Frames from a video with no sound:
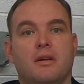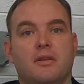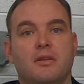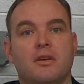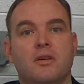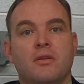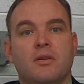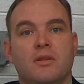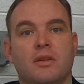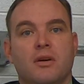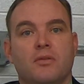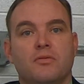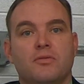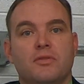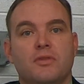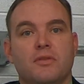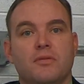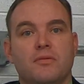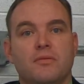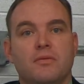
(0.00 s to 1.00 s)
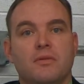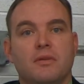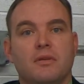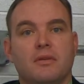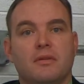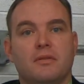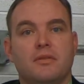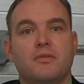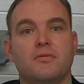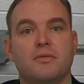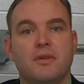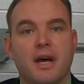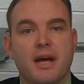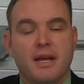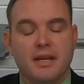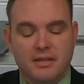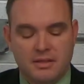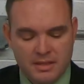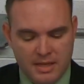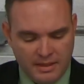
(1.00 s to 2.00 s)
during those two
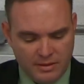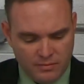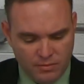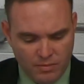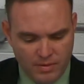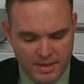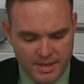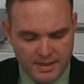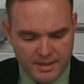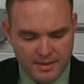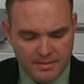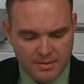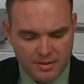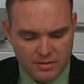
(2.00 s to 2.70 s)
days next week.